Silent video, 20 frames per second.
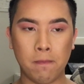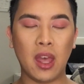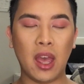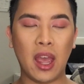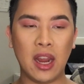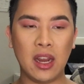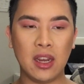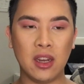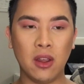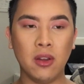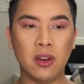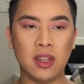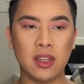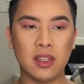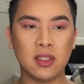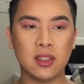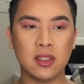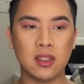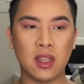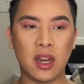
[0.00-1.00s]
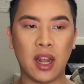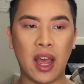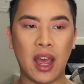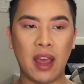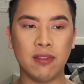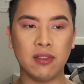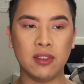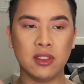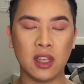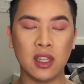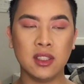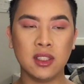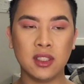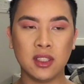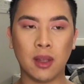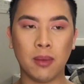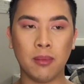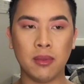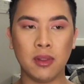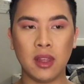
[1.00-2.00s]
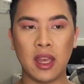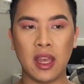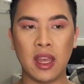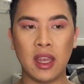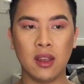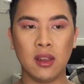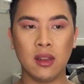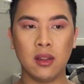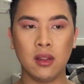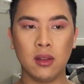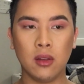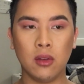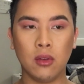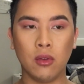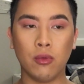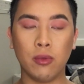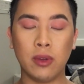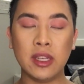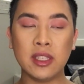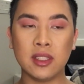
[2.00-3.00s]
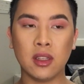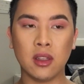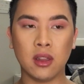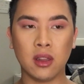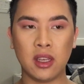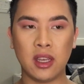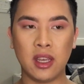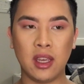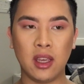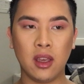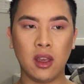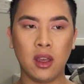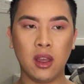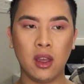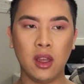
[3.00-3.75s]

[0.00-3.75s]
I noticed that I've done something recently